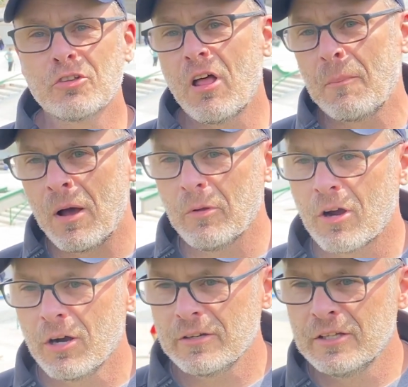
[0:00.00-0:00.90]
a lot of public
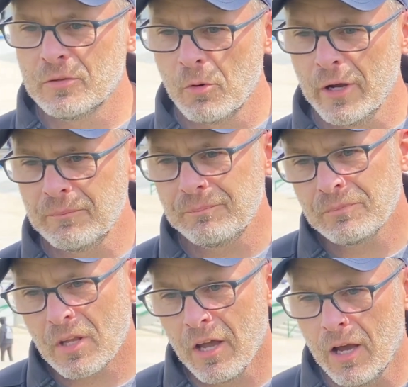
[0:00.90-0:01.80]
art in Des Moines.
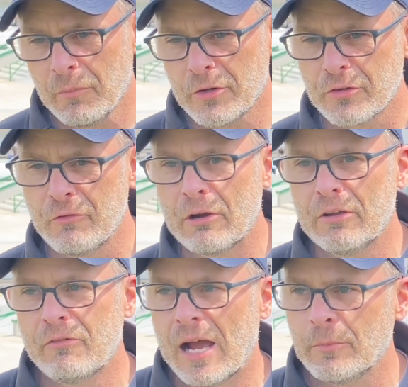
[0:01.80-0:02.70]
Um, there's a
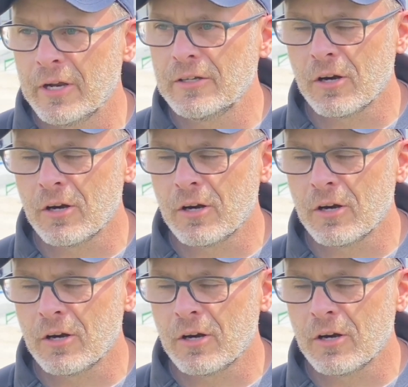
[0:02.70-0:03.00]
very vibrant